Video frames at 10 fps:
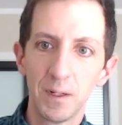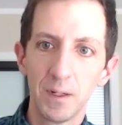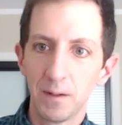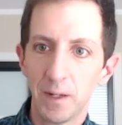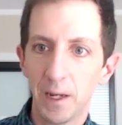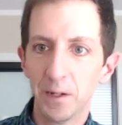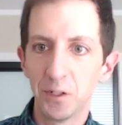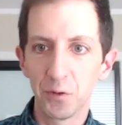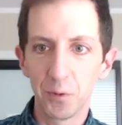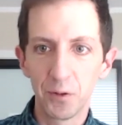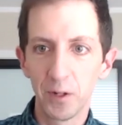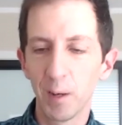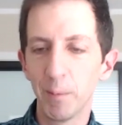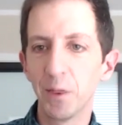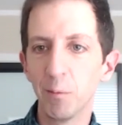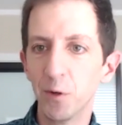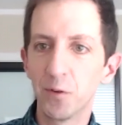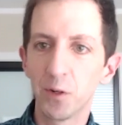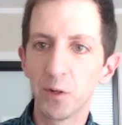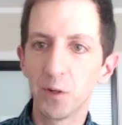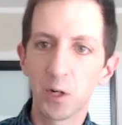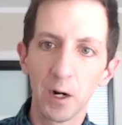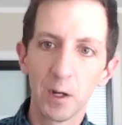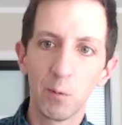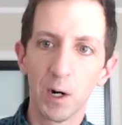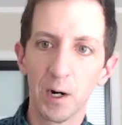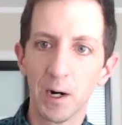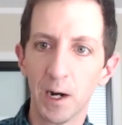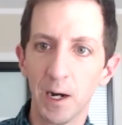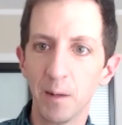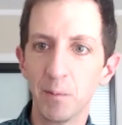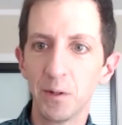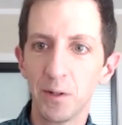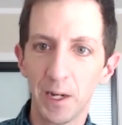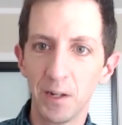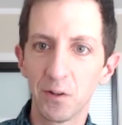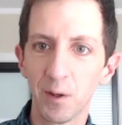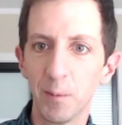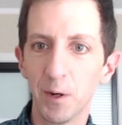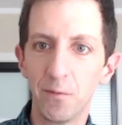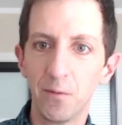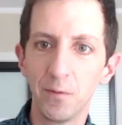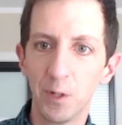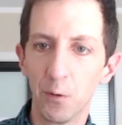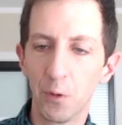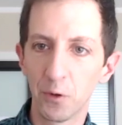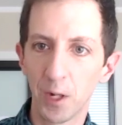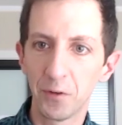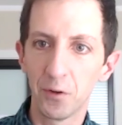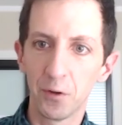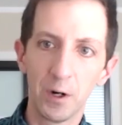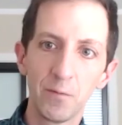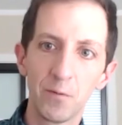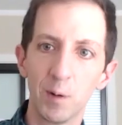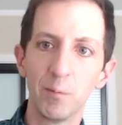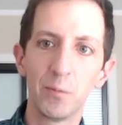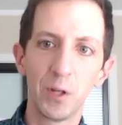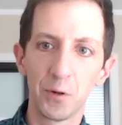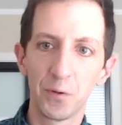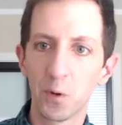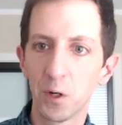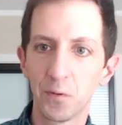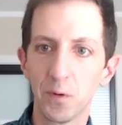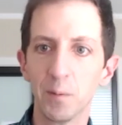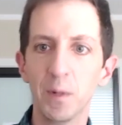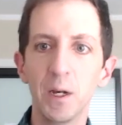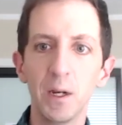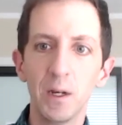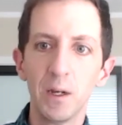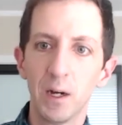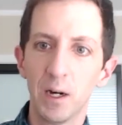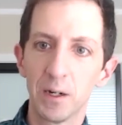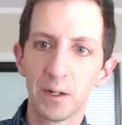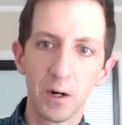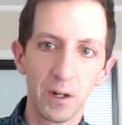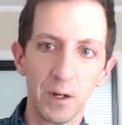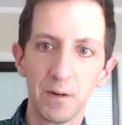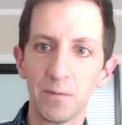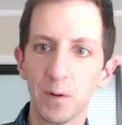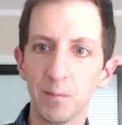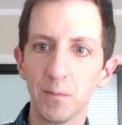And just recently I made the move to Carta, where I'm taking some of those lessons learned from Salesforce, from Carta, from